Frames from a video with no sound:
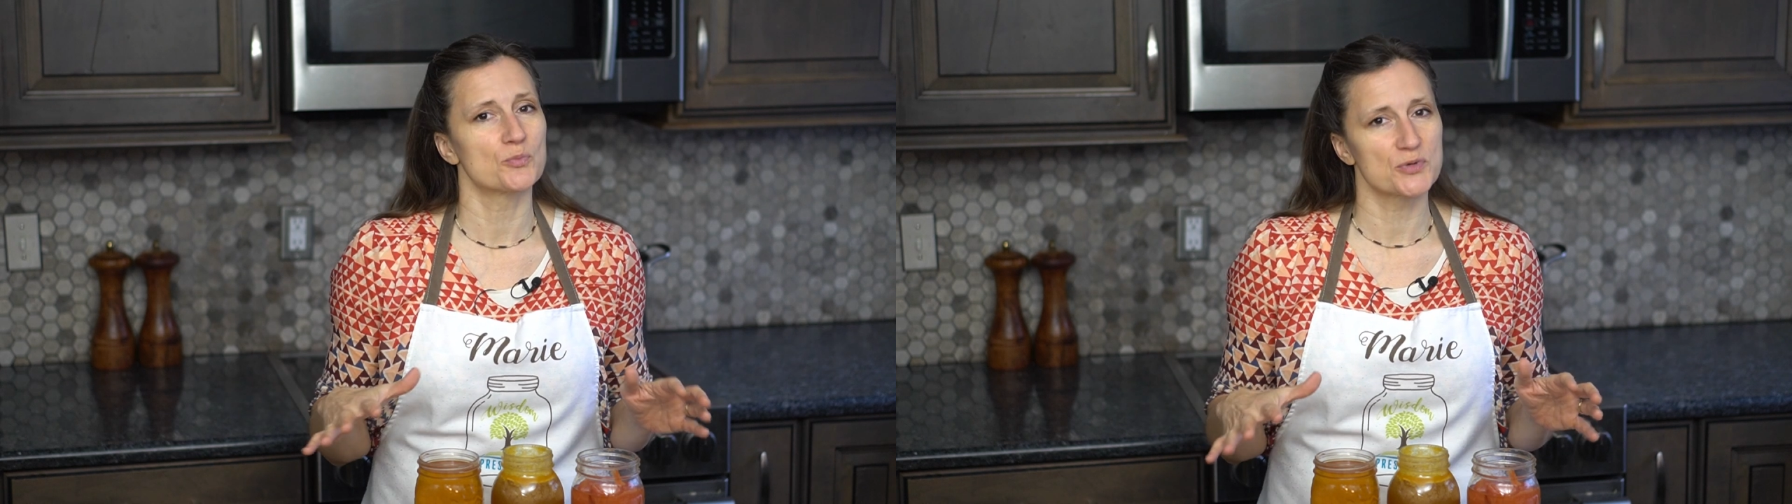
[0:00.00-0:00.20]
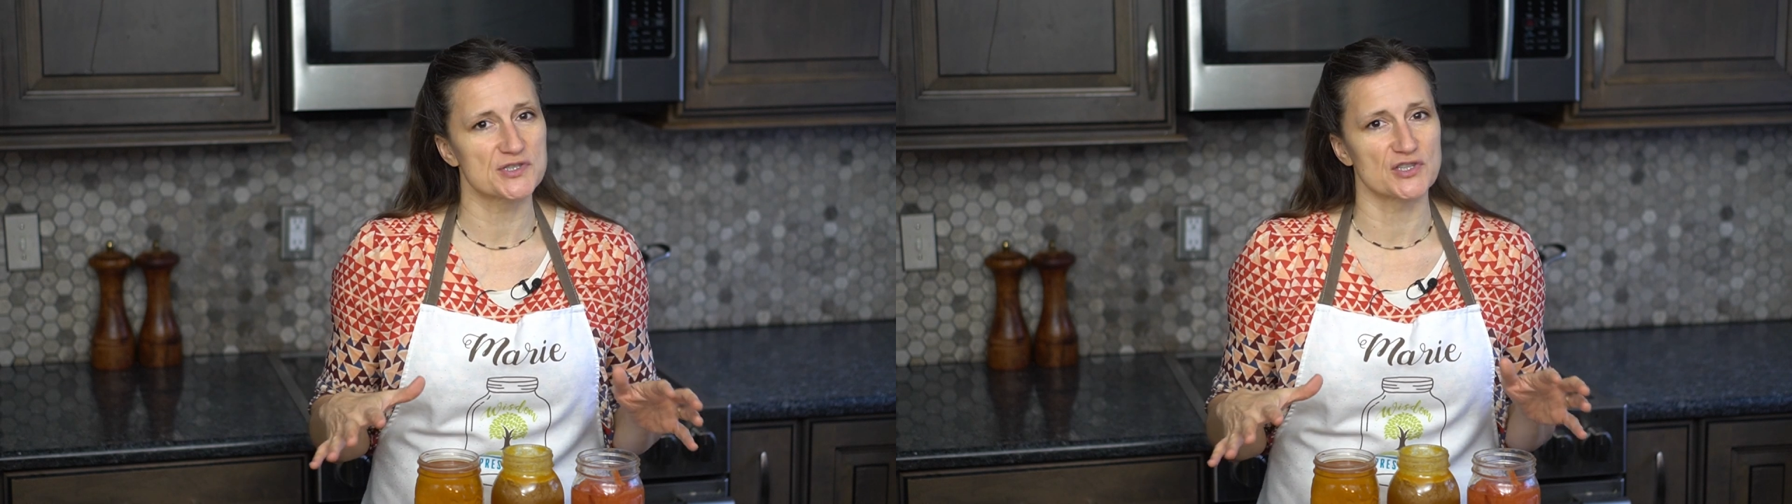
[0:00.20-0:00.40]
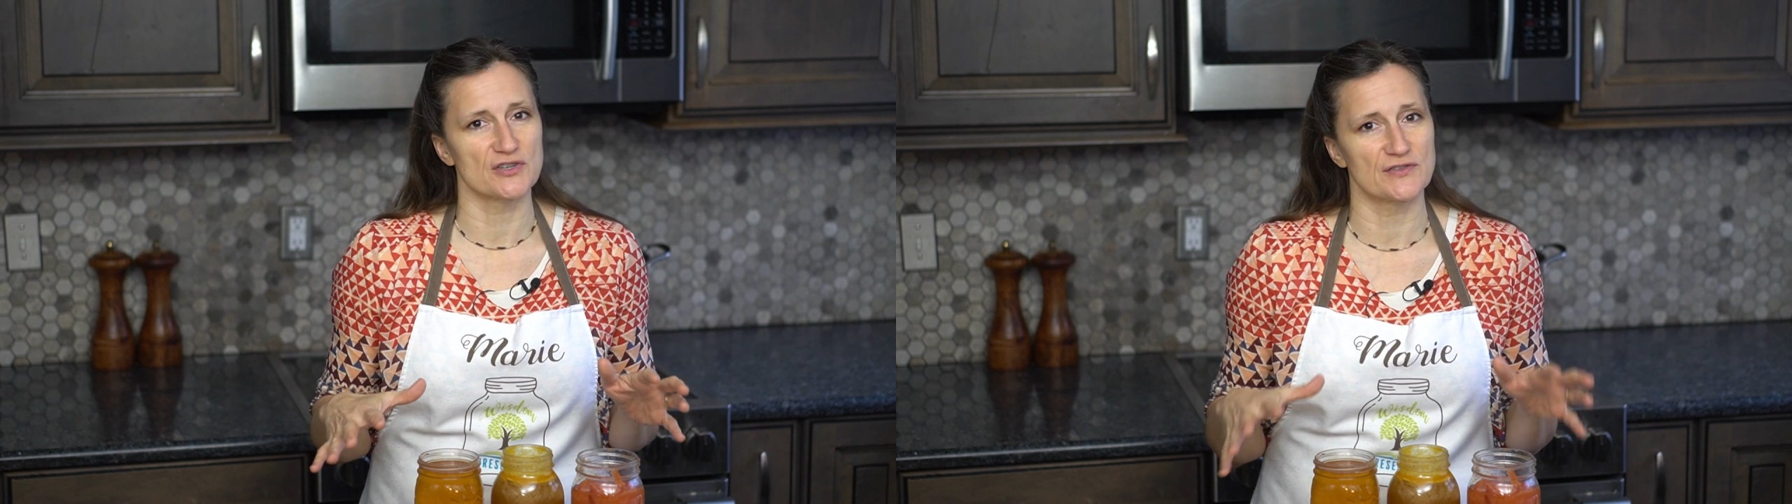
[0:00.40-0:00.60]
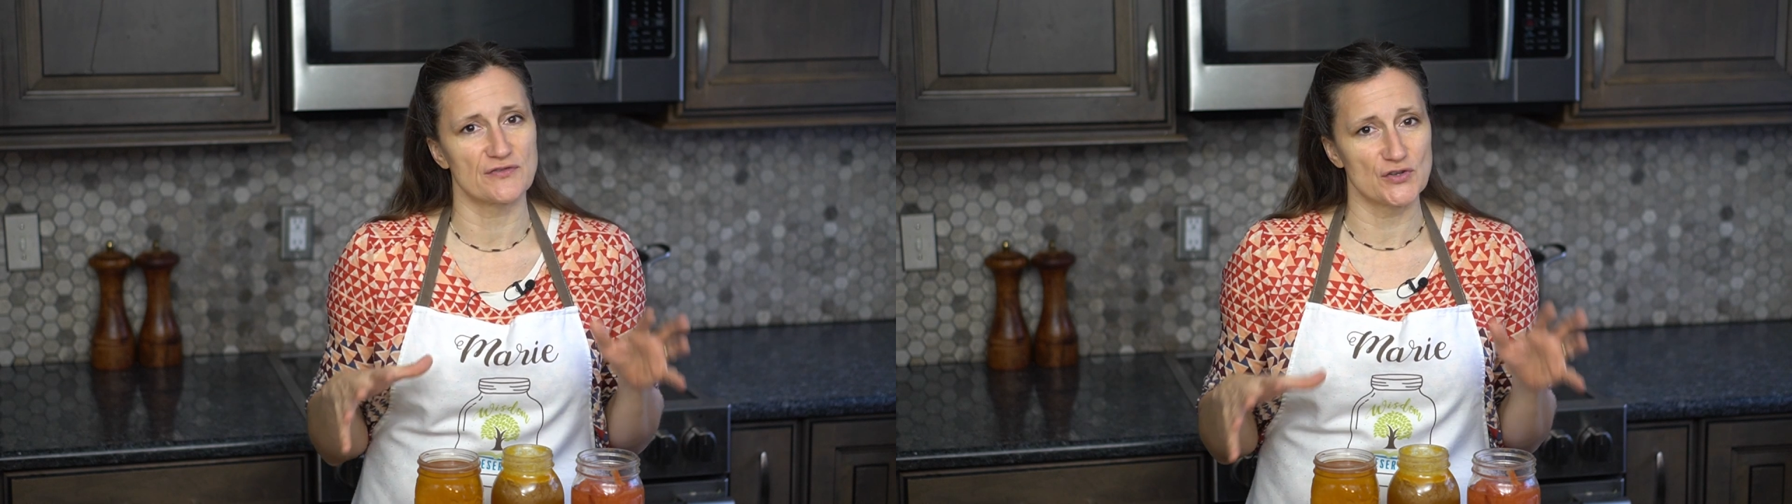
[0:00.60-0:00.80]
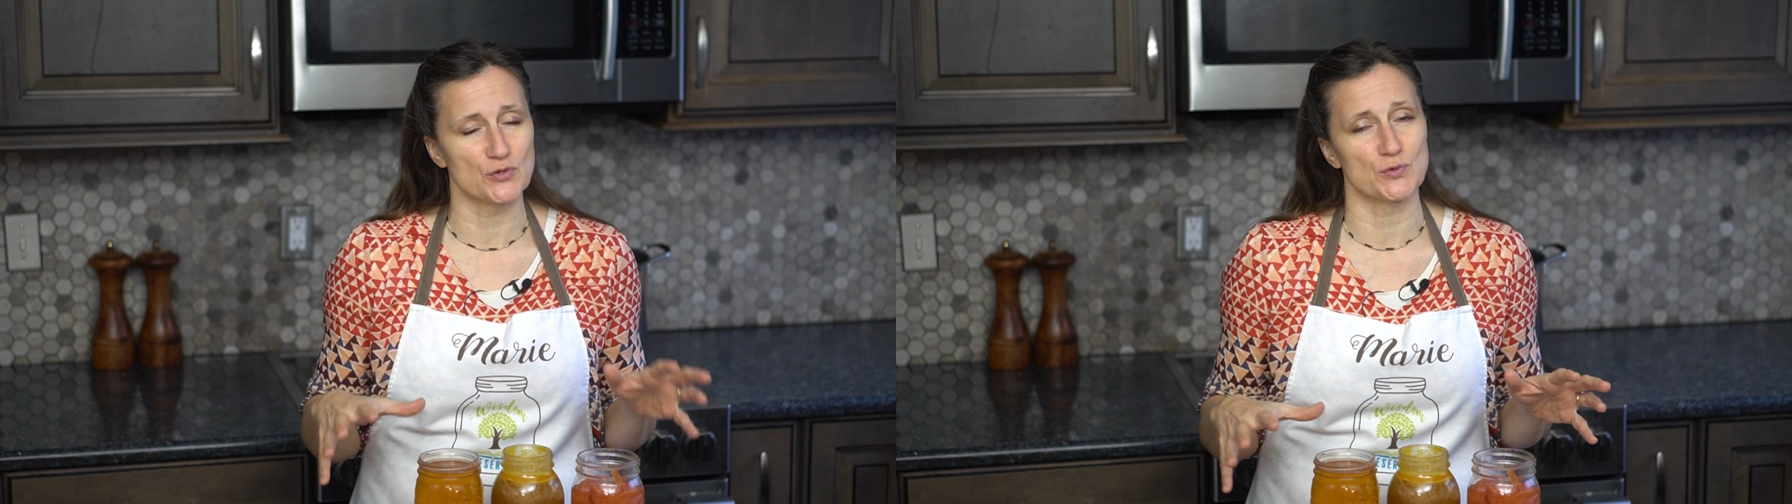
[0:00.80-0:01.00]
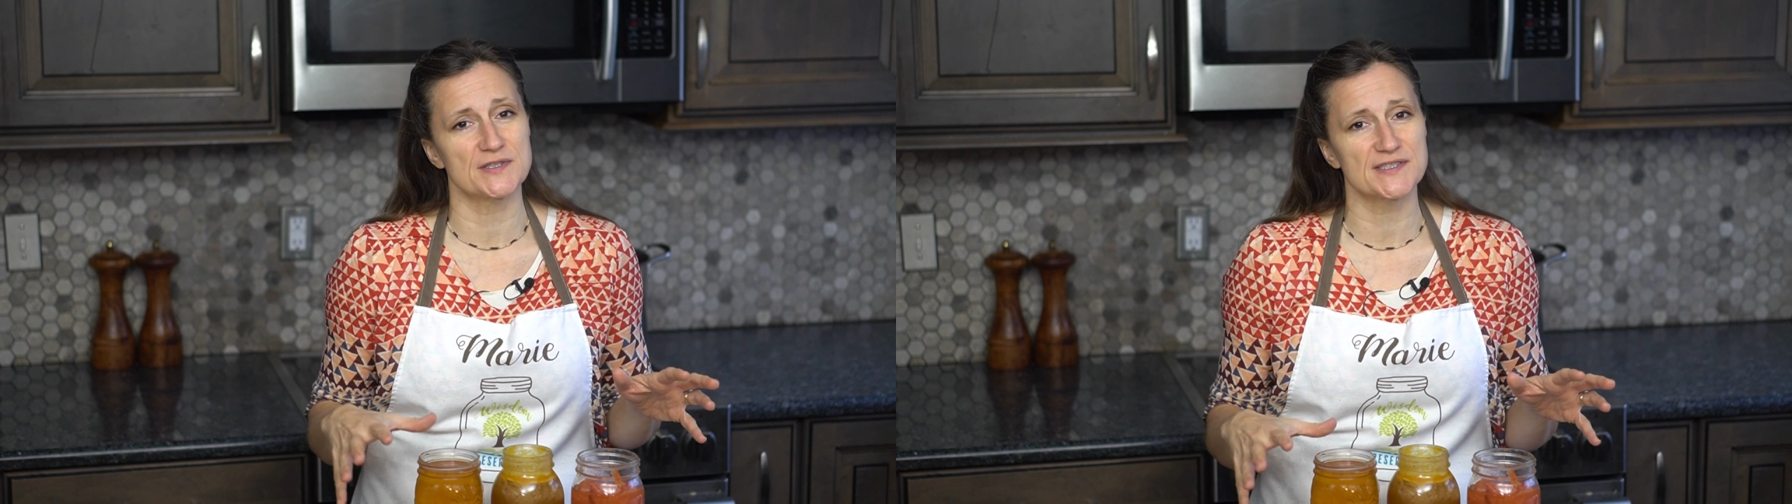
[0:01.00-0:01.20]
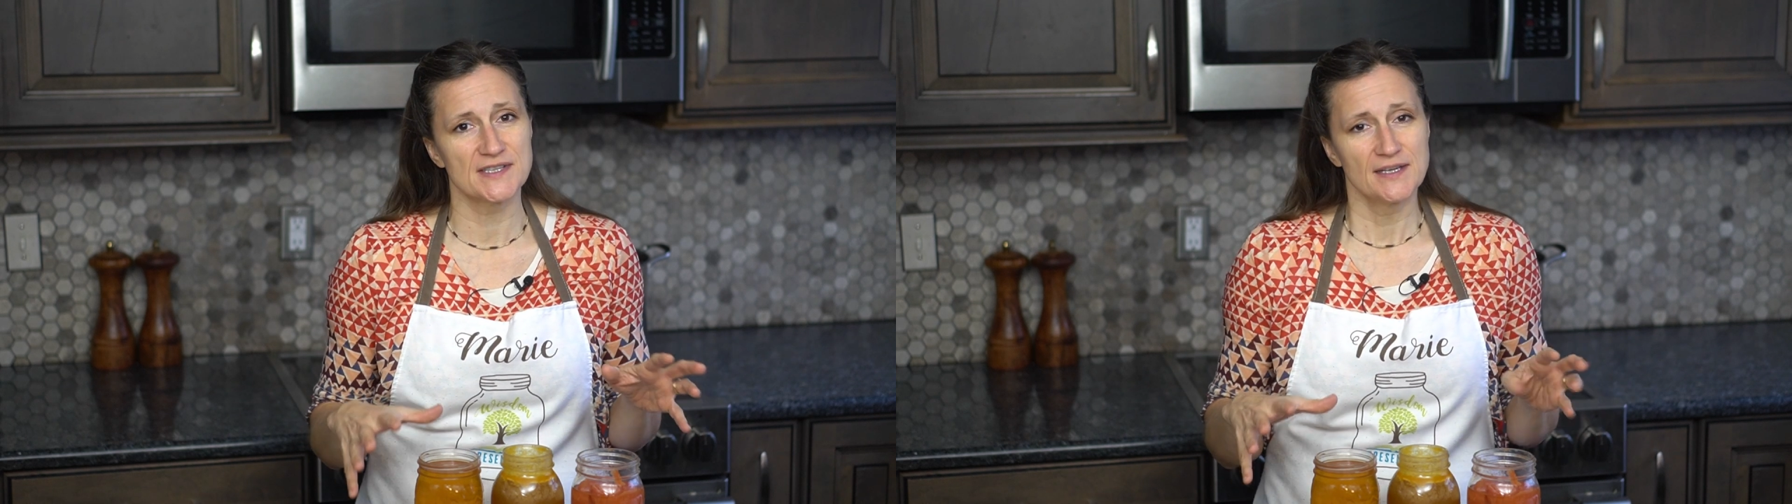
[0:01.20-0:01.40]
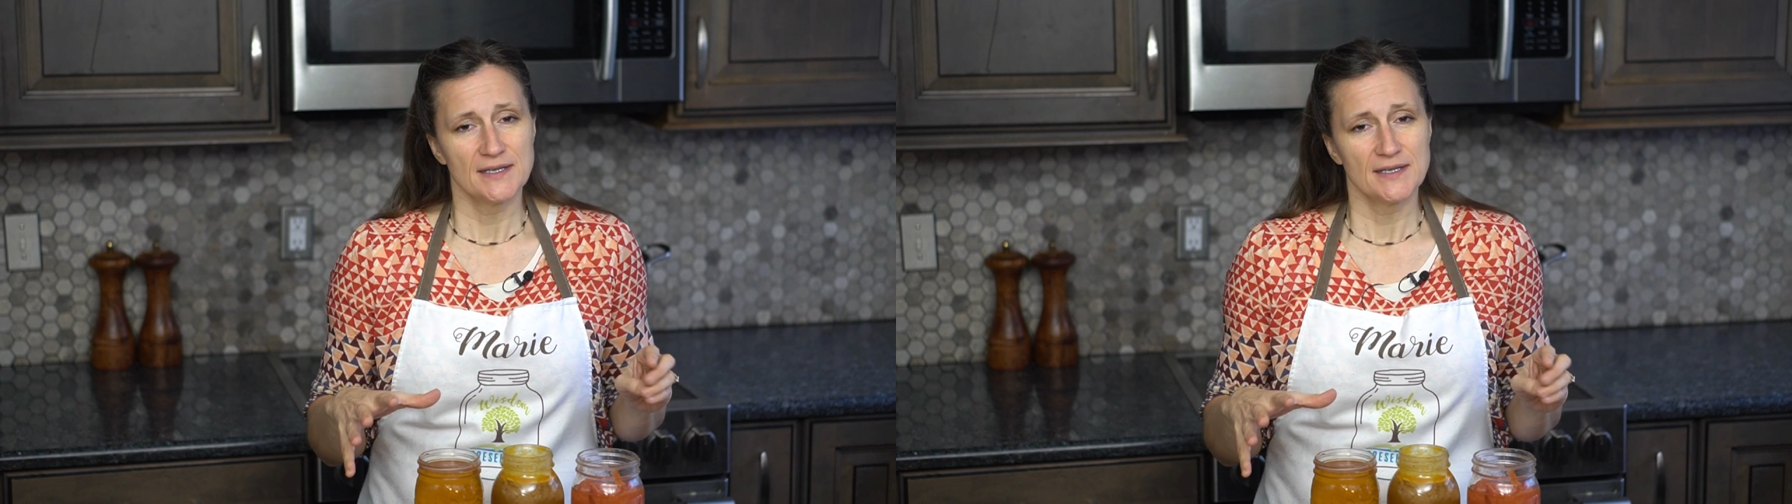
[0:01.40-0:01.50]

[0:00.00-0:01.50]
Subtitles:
preserved foods.